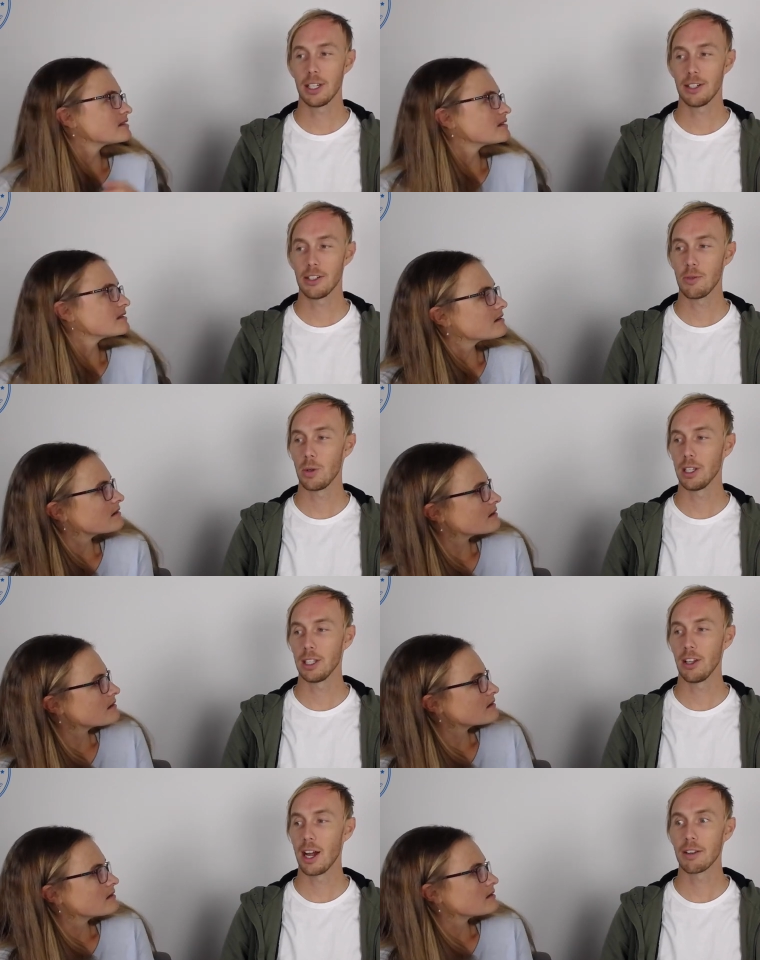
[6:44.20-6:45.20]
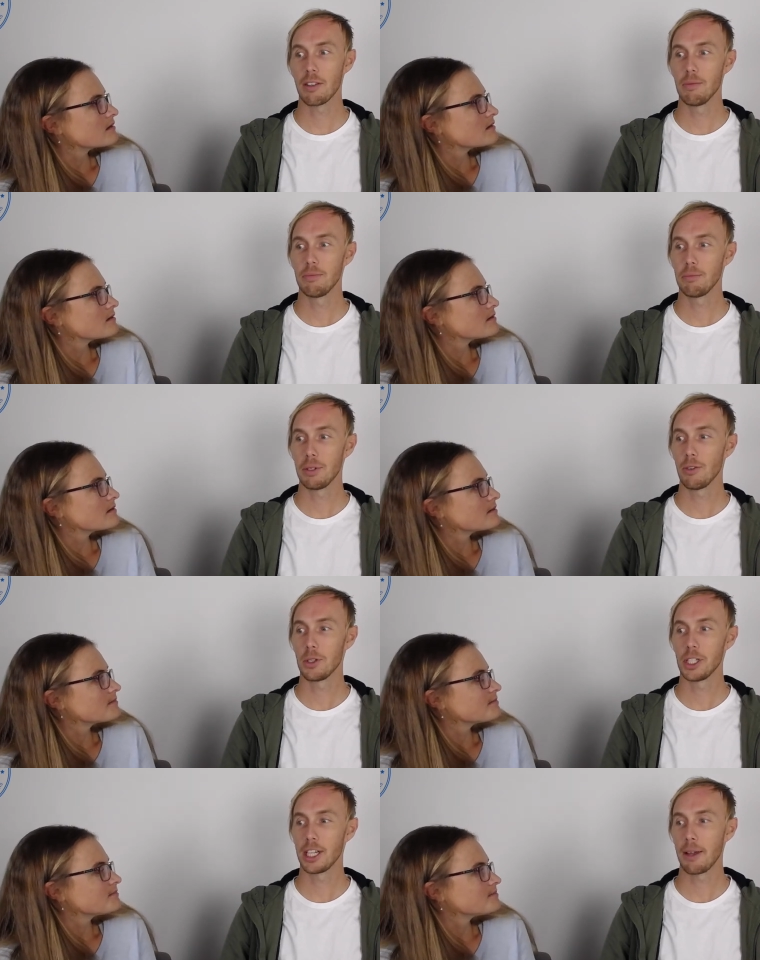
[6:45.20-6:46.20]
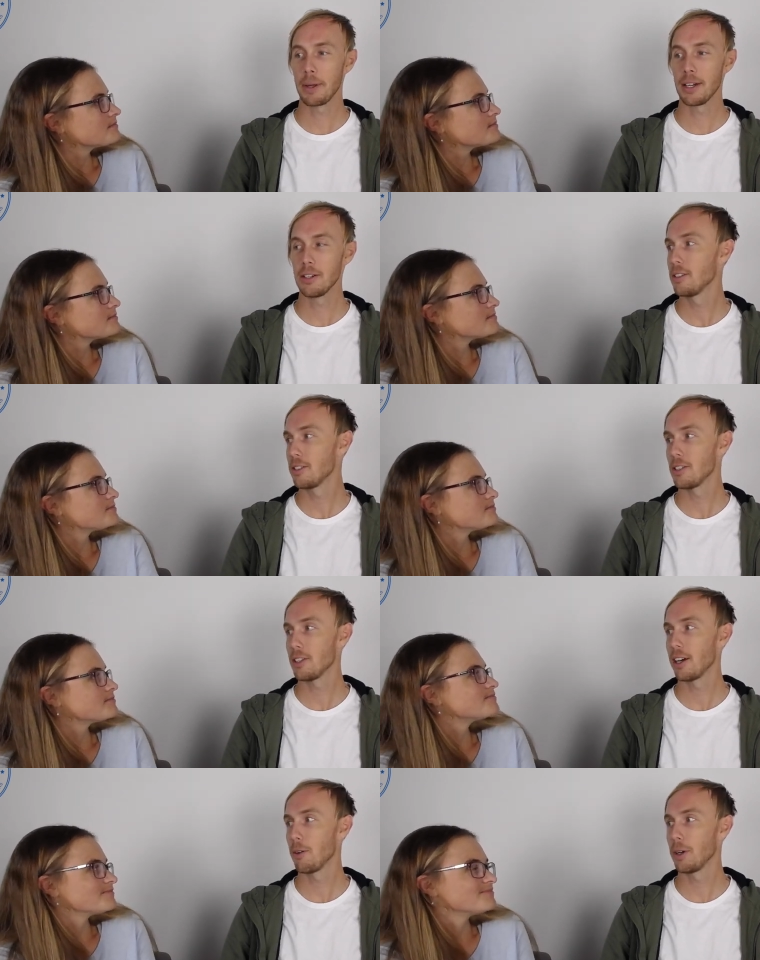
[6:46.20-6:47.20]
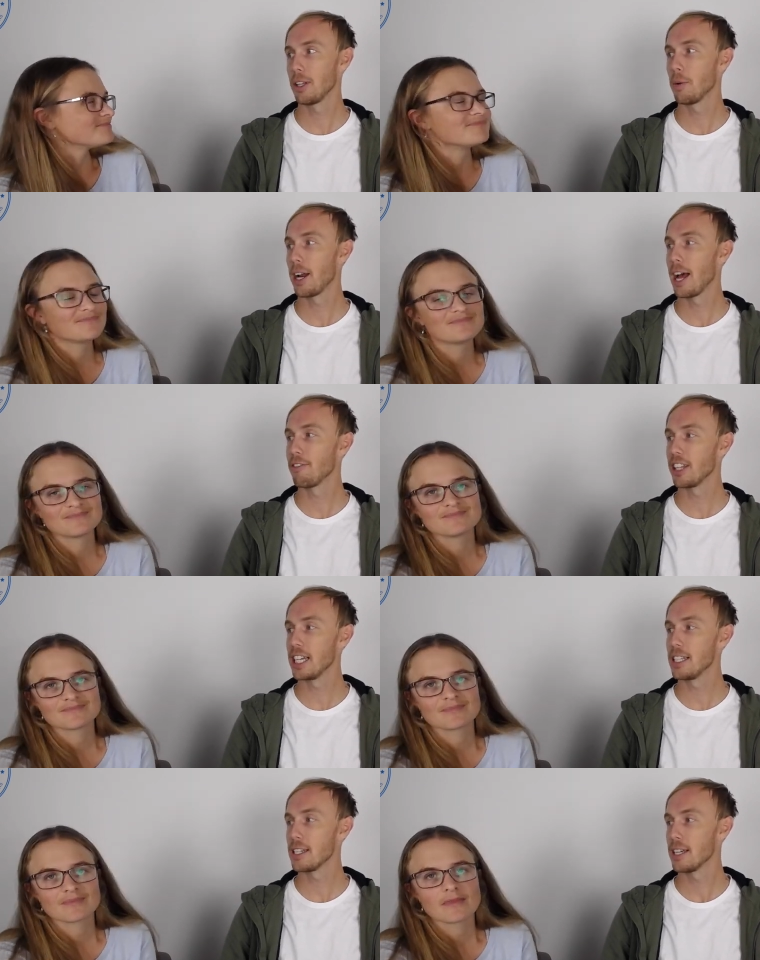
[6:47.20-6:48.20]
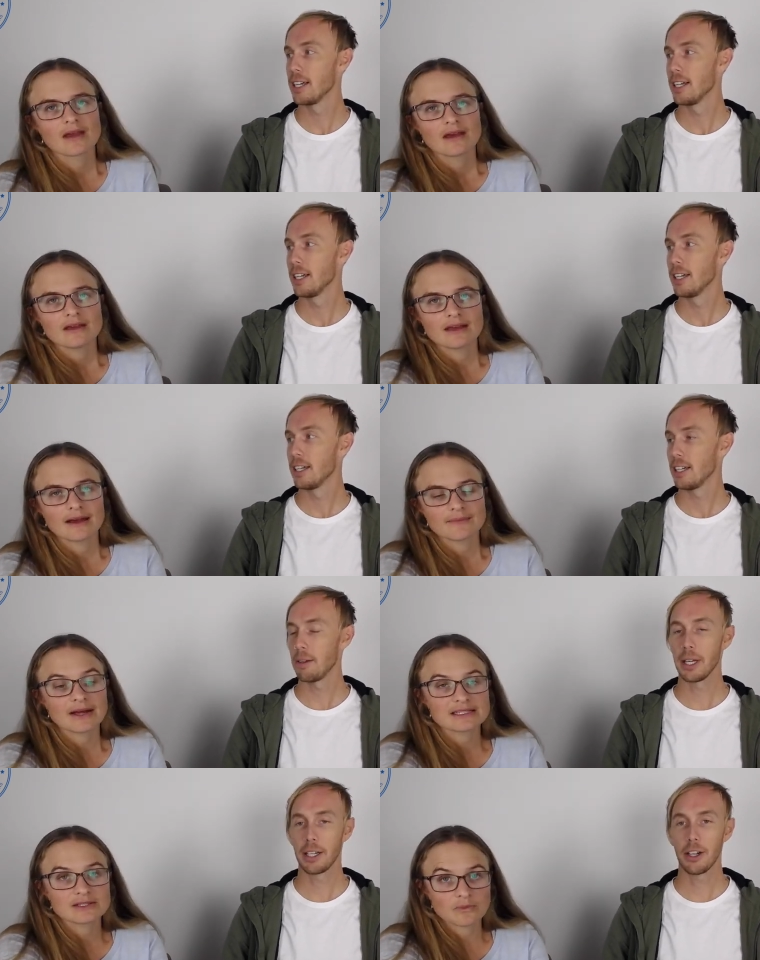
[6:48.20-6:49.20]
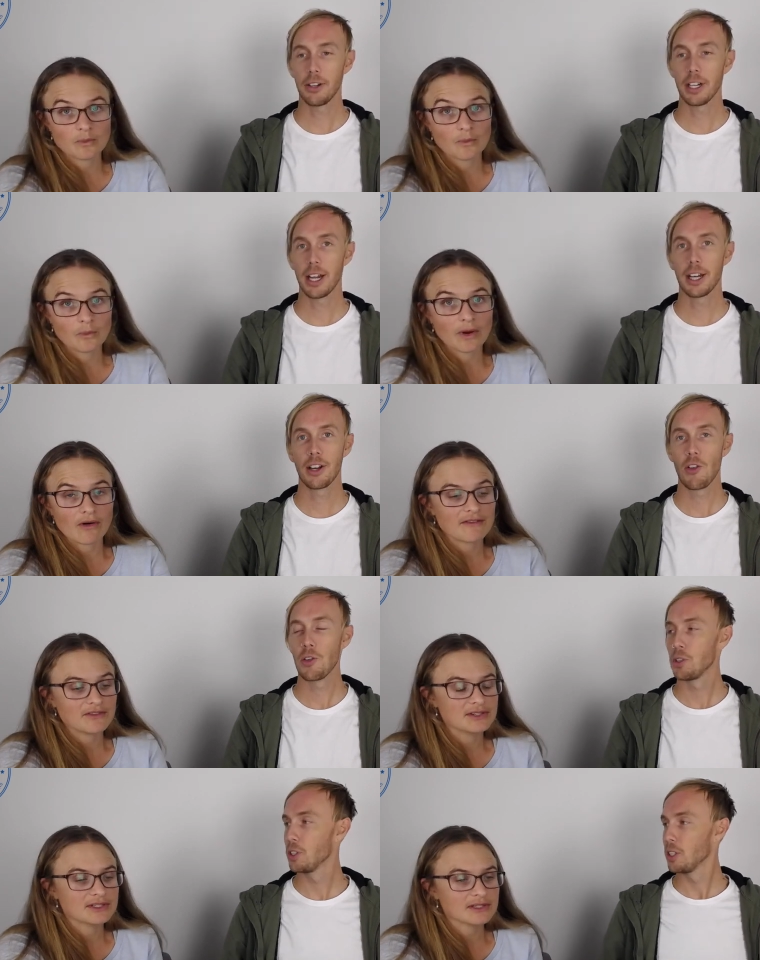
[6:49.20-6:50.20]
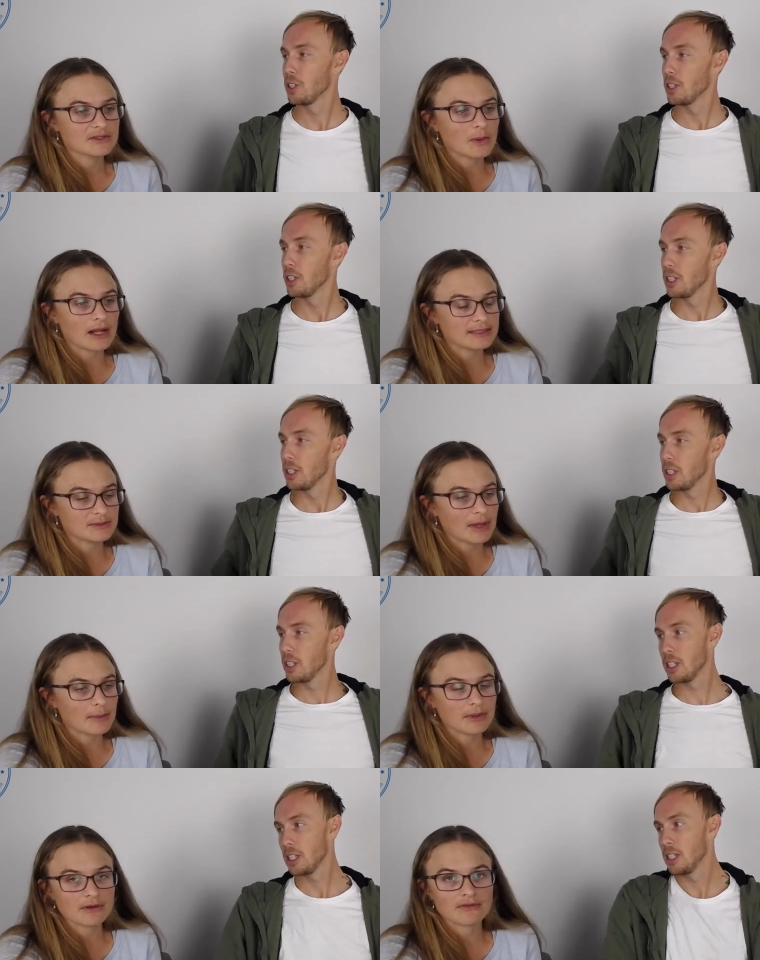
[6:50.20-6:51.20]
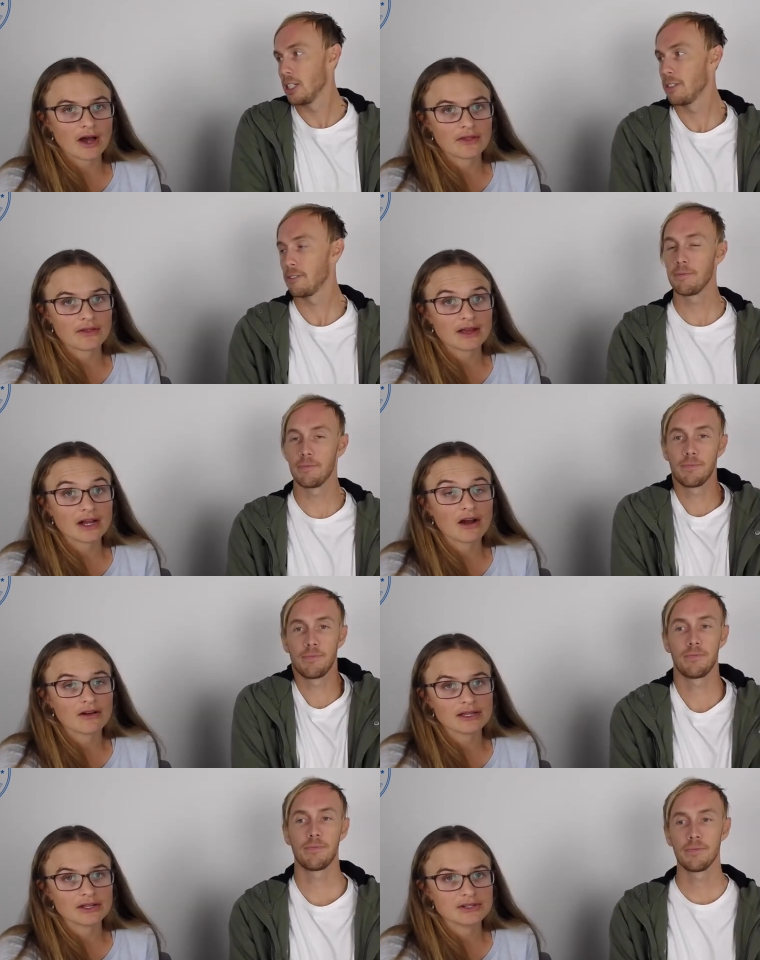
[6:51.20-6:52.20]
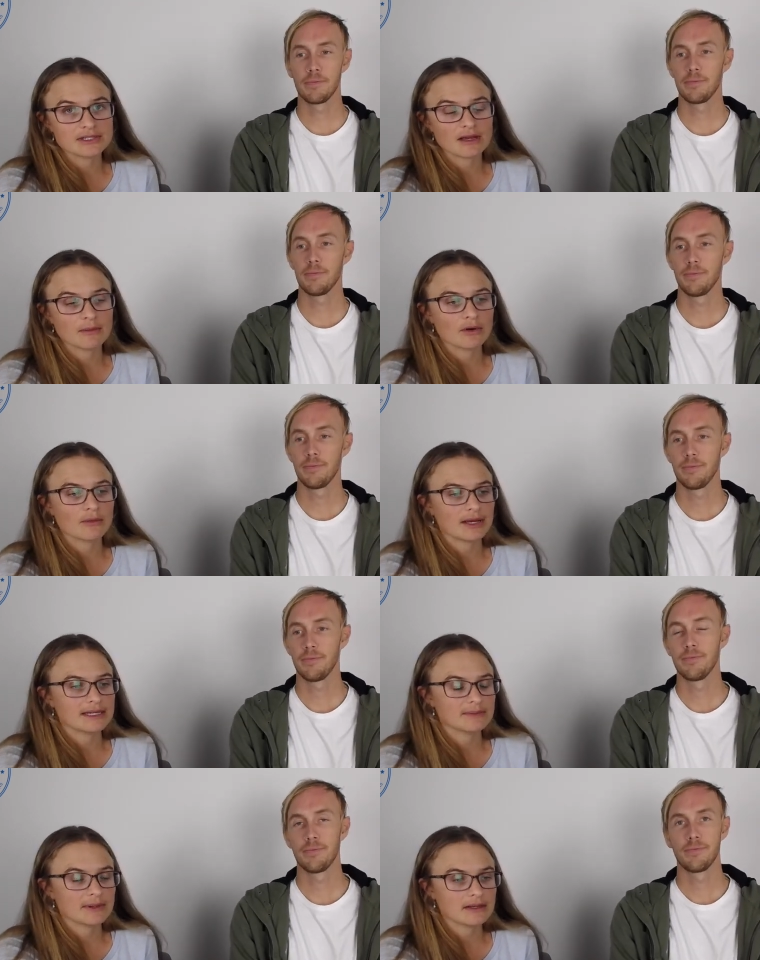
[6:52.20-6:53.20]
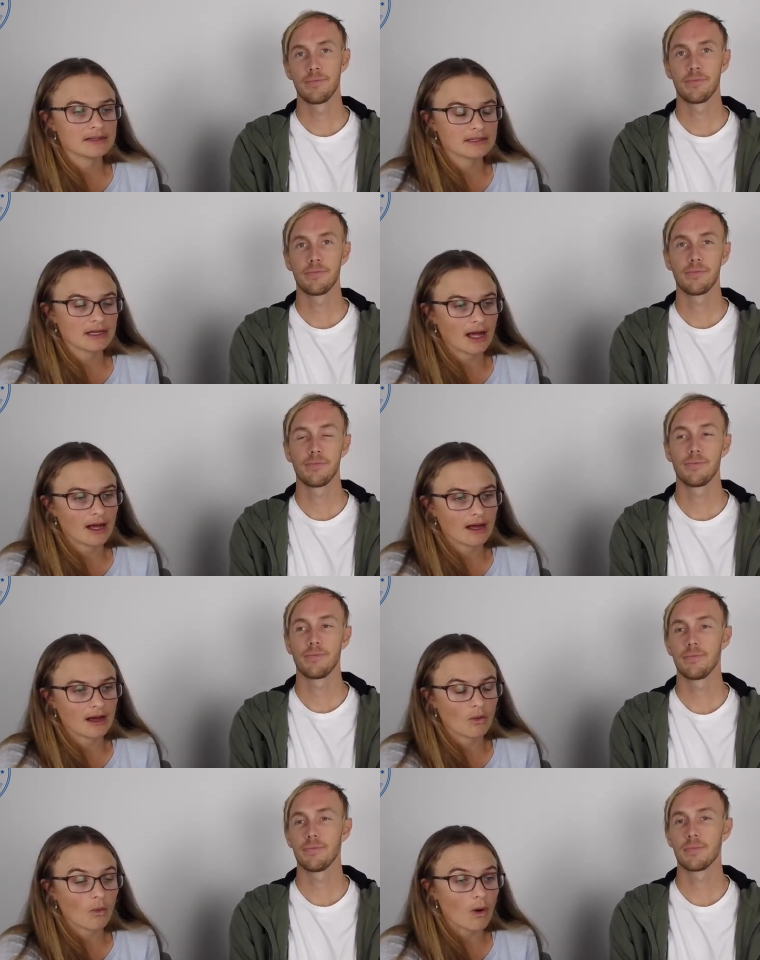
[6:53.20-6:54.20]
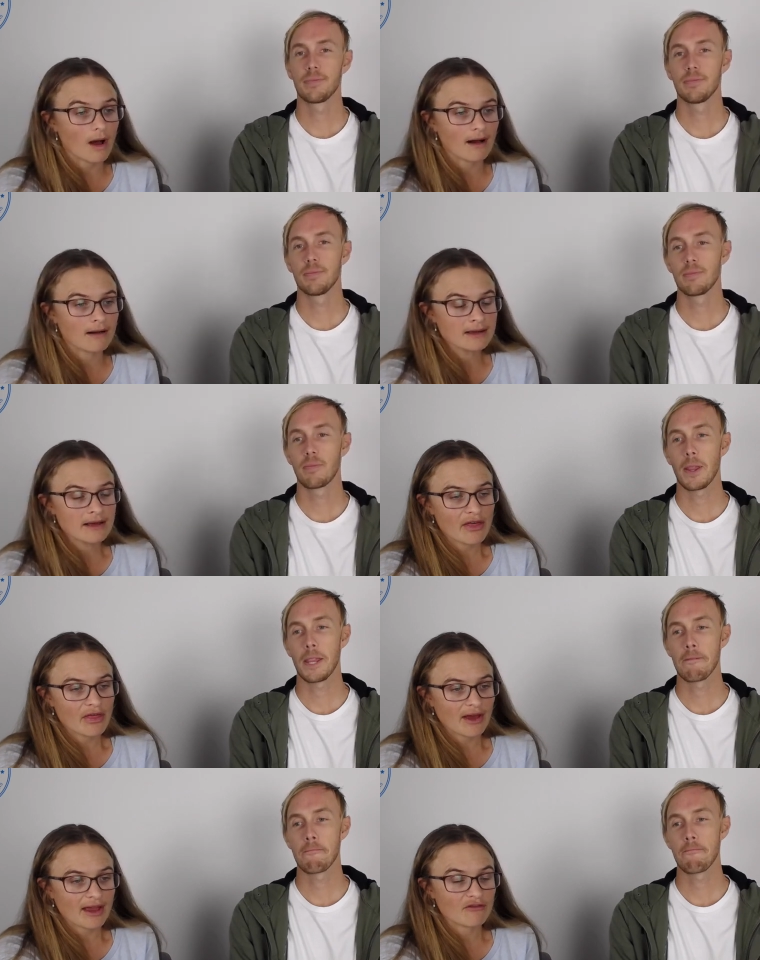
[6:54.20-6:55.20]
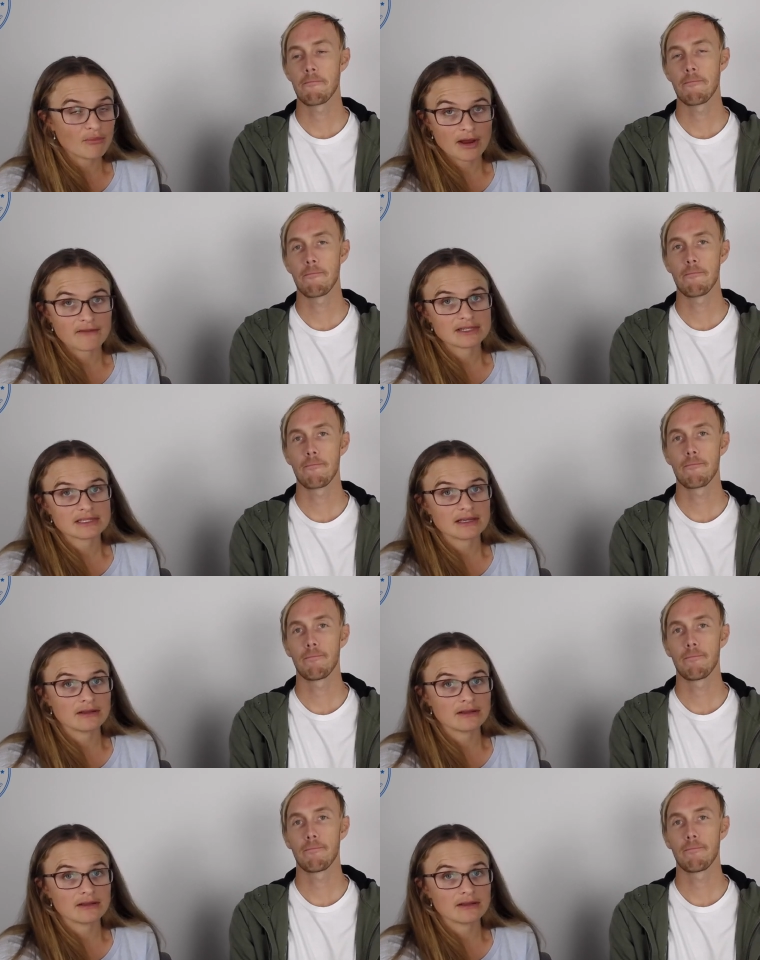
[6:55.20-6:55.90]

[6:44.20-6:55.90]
Speaker 1: and she really liked them before she came in. She's like, I really want to have these. Yeah, and that's like, okay. where I've used
Speaker 2: it as well. As people have either they're currently using a replacement uh, or they have previously